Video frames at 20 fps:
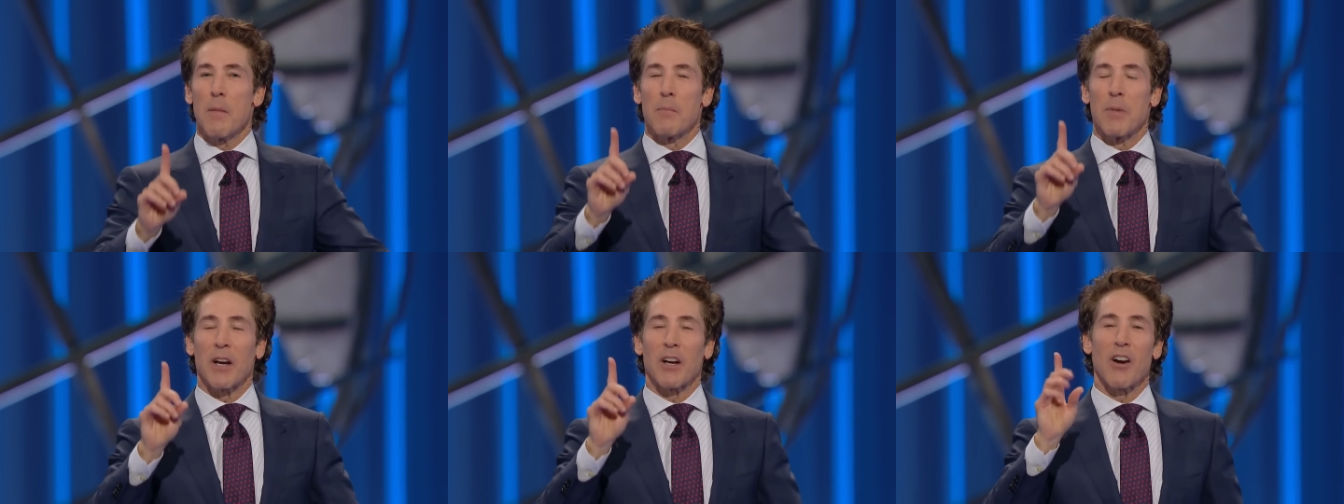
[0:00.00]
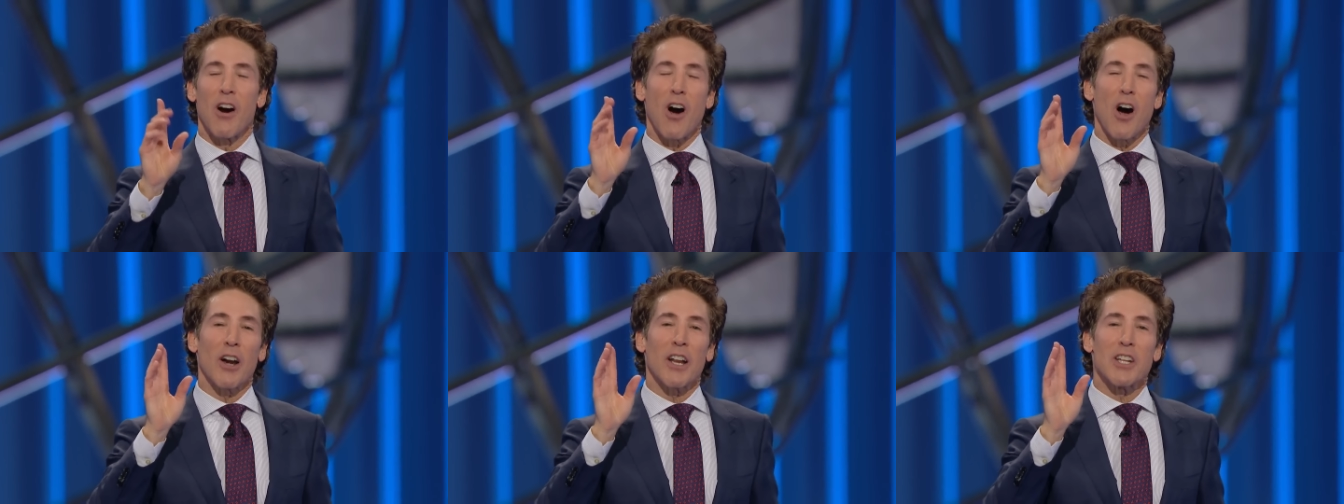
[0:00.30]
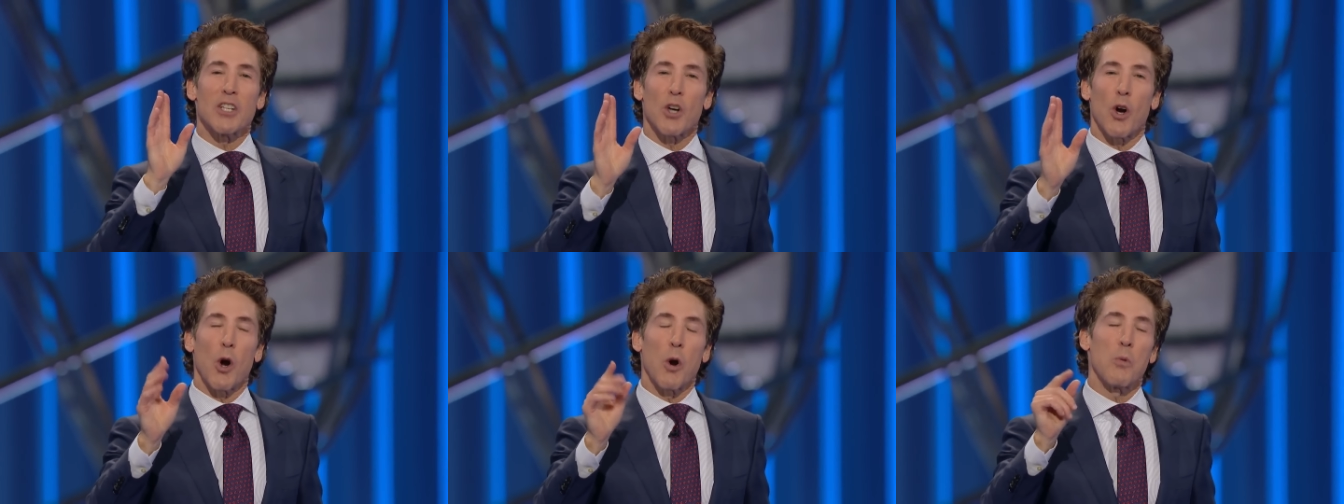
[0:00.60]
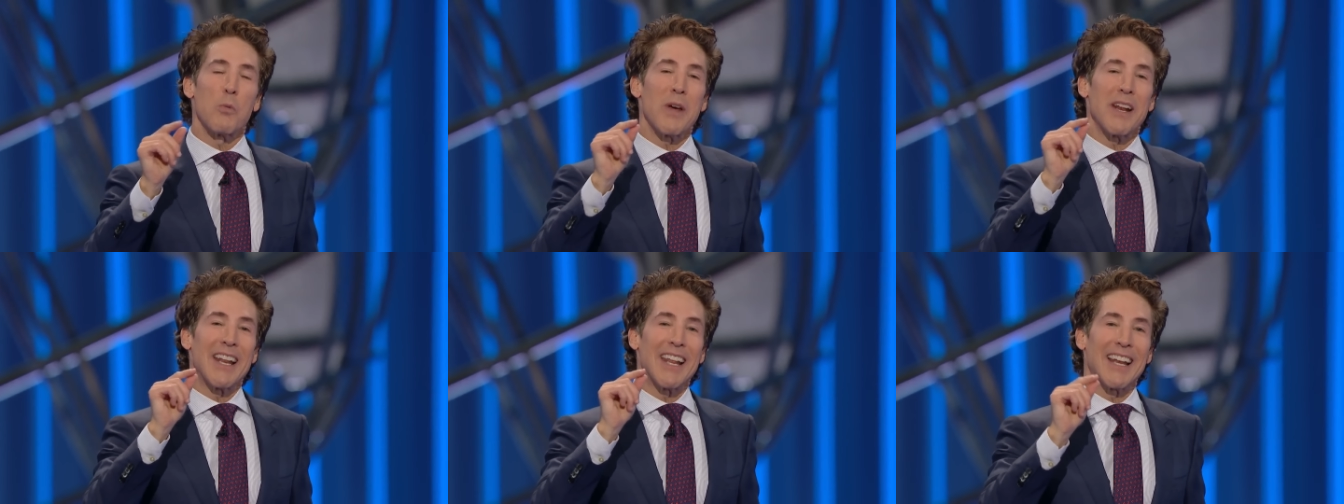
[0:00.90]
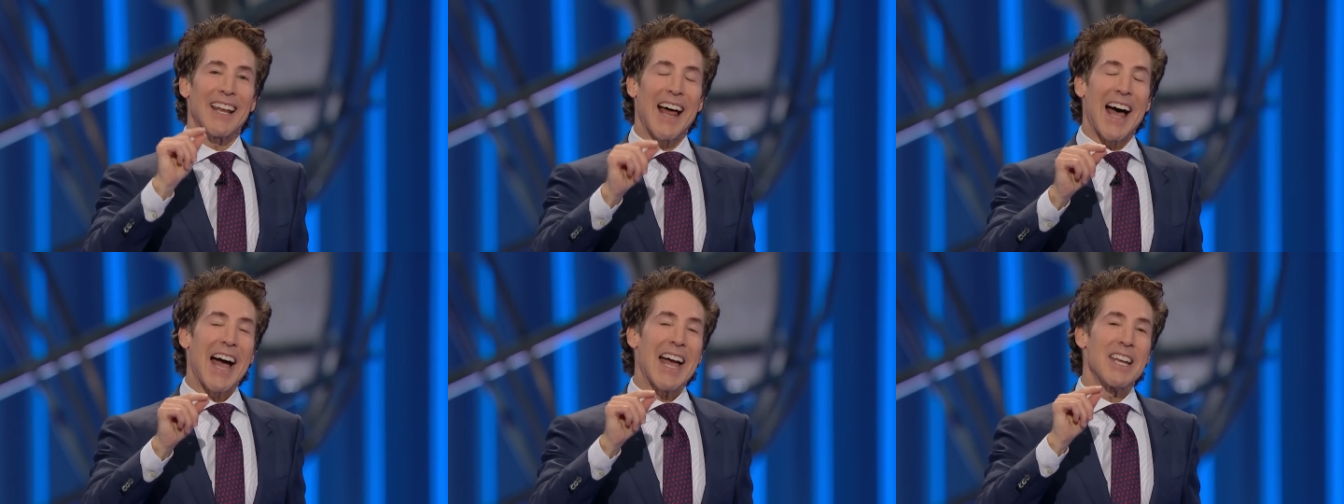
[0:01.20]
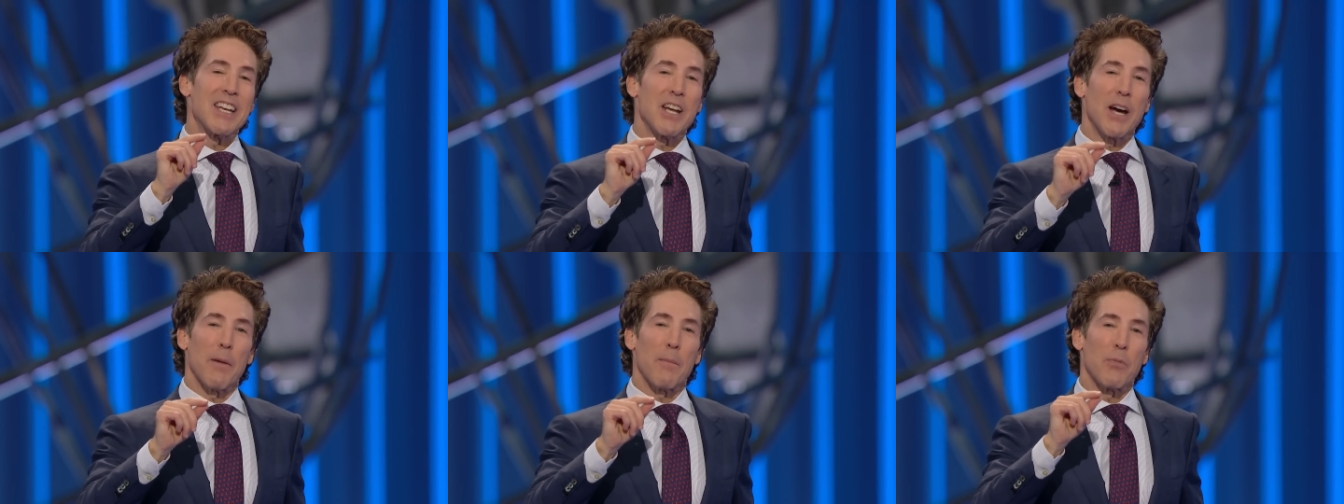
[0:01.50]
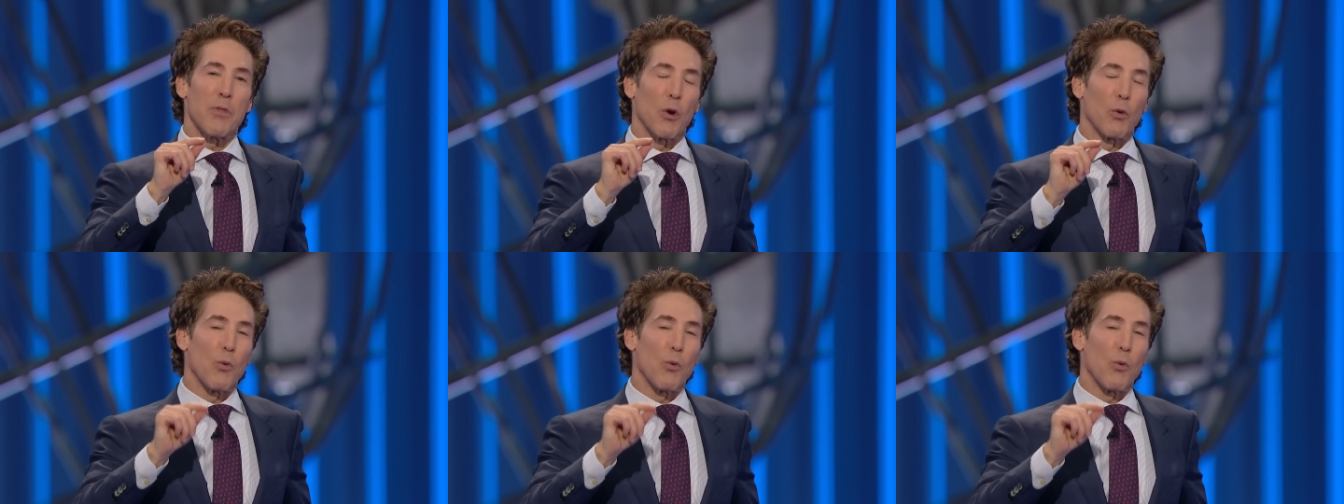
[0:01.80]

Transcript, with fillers: but God has already lined up